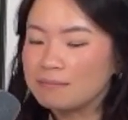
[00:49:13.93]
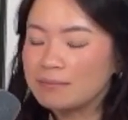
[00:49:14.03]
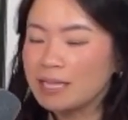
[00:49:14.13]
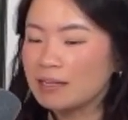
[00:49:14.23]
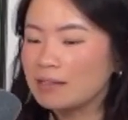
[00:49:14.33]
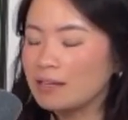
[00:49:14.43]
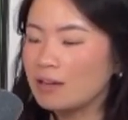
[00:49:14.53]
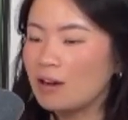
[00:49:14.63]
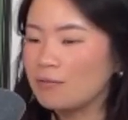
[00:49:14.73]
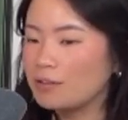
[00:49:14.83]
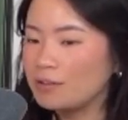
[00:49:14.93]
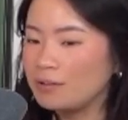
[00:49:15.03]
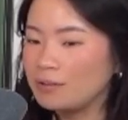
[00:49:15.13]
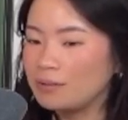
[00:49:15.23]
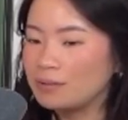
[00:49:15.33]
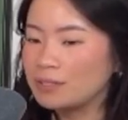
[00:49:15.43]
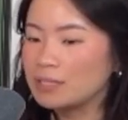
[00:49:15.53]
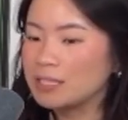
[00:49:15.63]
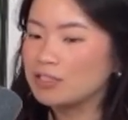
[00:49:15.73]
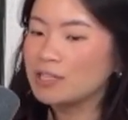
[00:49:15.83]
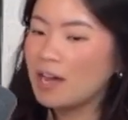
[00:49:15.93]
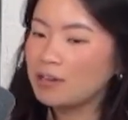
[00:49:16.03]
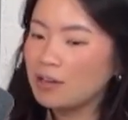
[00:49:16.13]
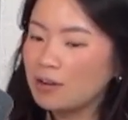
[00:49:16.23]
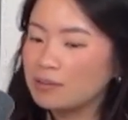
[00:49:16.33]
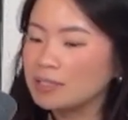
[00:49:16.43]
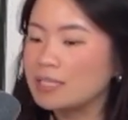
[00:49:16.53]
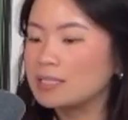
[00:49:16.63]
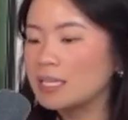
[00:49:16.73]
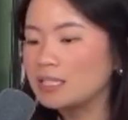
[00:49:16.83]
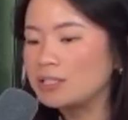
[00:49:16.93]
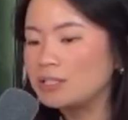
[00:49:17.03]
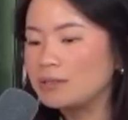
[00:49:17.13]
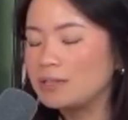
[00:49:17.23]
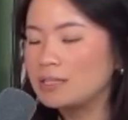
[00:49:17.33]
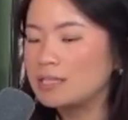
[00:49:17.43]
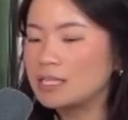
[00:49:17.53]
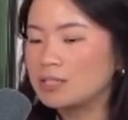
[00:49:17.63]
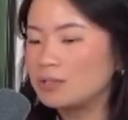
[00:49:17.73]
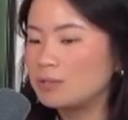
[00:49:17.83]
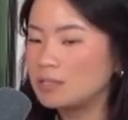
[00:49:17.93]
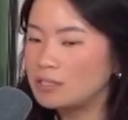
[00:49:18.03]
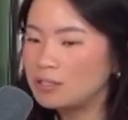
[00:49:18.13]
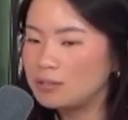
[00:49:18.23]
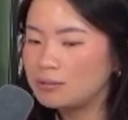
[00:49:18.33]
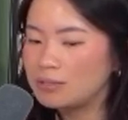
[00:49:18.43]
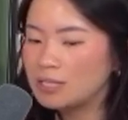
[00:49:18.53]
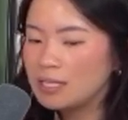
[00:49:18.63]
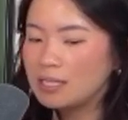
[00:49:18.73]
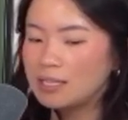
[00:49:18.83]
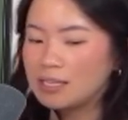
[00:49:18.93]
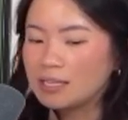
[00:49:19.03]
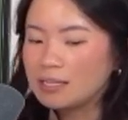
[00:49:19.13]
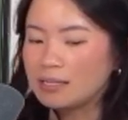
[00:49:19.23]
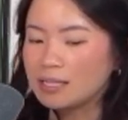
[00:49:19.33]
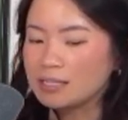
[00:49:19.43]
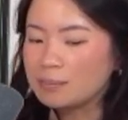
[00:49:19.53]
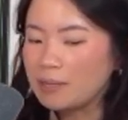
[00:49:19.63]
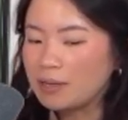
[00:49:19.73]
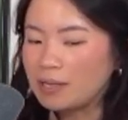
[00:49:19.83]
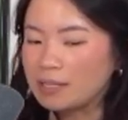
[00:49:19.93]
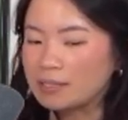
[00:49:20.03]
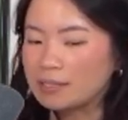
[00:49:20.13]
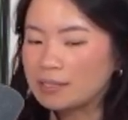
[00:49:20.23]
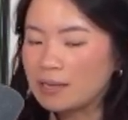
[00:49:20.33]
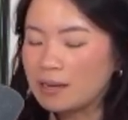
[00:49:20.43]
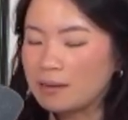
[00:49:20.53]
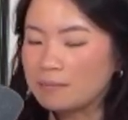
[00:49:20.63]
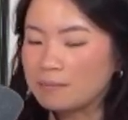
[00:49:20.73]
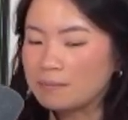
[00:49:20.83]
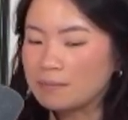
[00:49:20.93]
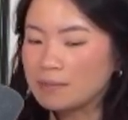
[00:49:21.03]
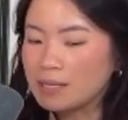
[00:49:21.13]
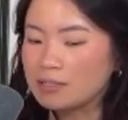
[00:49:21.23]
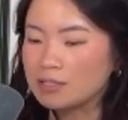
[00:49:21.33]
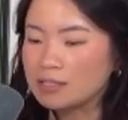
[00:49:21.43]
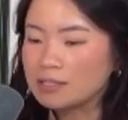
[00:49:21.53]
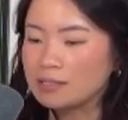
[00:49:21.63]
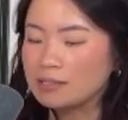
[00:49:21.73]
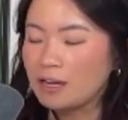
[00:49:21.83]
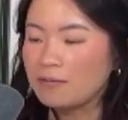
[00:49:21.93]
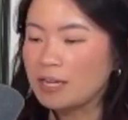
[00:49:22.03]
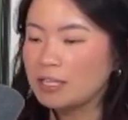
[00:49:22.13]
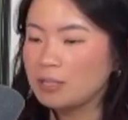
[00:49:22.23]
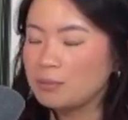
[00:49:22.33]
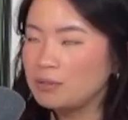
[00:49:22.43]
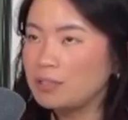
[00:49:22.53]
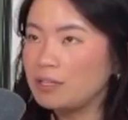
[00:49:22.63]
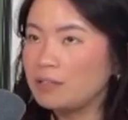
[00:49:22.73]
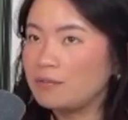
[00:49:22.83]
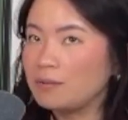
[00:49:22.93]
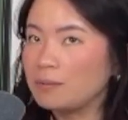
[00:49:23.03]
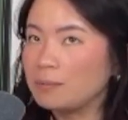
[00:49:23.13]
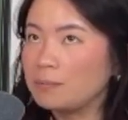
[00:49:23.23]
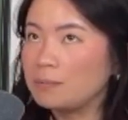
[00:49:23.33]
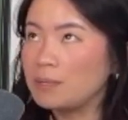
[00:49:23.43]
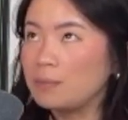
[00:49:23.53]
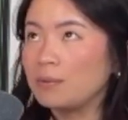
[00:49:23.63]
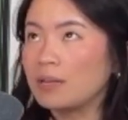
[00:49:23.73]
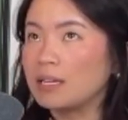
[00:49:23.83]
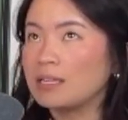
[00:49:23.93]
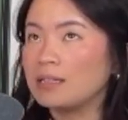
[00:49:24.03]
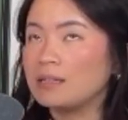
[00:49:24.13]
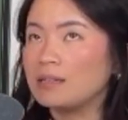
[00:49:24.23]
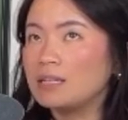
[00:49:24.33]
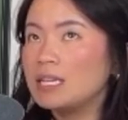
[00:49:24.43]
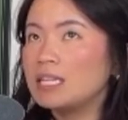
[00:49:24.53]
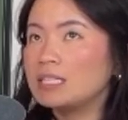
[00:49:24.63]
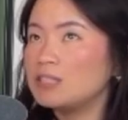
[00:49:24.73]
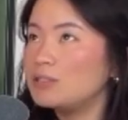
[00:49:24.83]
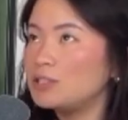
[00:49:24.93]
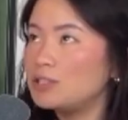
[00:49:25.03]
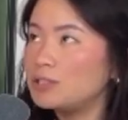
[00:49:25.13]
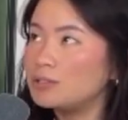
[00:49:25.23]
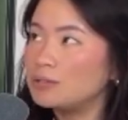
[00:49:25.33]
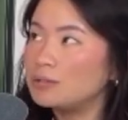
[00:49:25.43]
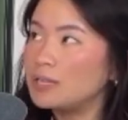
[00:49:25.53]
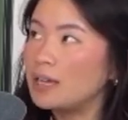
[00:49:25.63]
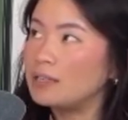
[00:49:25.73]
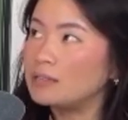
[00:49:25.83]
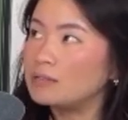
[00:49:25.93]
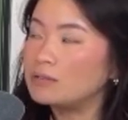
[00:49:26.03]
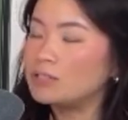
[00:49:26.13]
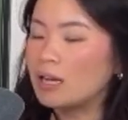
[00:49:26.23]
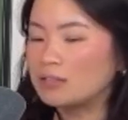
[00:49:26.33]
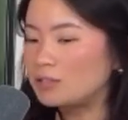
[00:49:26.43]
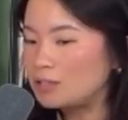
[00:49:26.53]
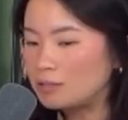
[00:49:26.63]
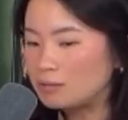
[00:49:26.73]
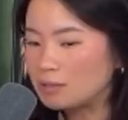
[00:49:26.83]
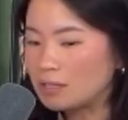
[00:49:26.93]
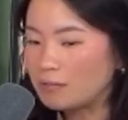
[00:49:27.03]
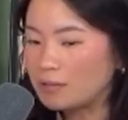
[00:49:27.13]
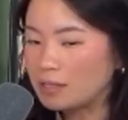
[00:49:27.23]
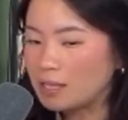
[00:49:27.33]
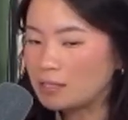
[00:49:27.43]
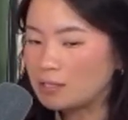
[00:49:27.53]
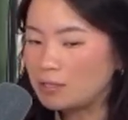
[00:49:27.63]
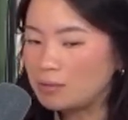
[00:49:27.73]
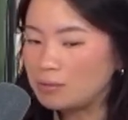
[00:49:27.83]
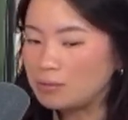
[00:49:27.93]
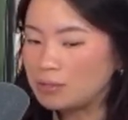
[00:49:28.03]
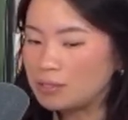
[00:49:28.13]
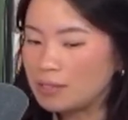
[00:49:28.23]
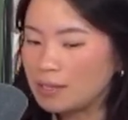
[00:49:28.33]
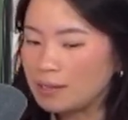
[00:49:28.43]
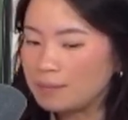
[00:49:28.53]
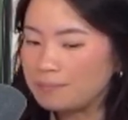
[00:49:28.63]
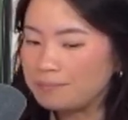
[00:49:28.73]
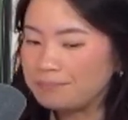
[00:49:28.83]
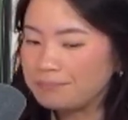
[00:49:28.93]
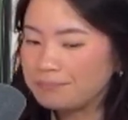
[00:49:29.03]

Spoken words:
yeah, can like offer you to like shadow or like second shoot. I think second shooting is huge, getting that experience. And just yeah, finding community for people that can teach you and challenge you and stuff like that is huge. And